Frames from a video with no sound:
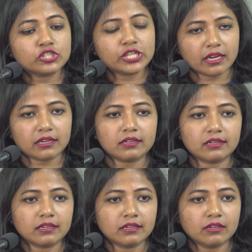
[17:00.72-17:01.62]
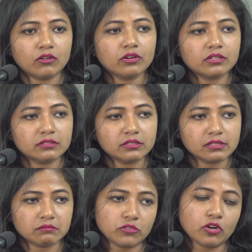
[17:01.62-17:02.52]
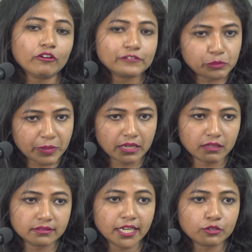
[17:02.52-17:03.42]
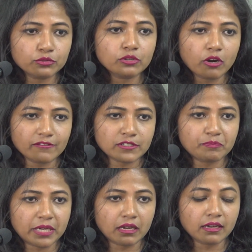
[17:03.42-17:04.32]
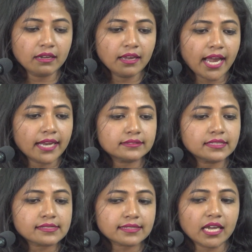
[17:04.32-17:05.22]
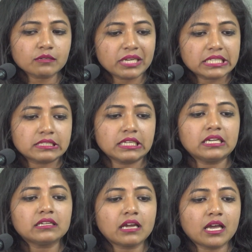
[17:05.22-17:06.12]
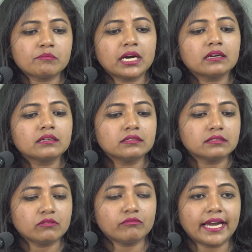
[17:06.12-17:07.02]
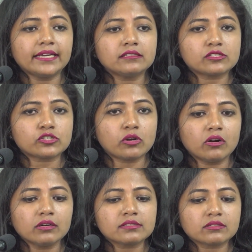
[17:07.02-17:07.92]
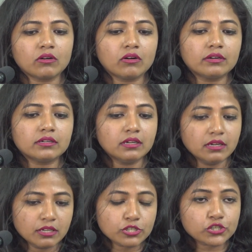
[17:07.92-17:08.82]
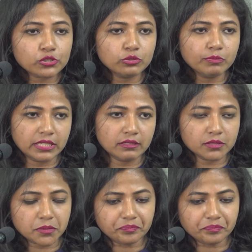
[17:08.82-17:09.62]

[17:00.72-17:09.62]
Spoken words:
chick or the offspring, their own offspring. And this can be seen among white storks or shoebill.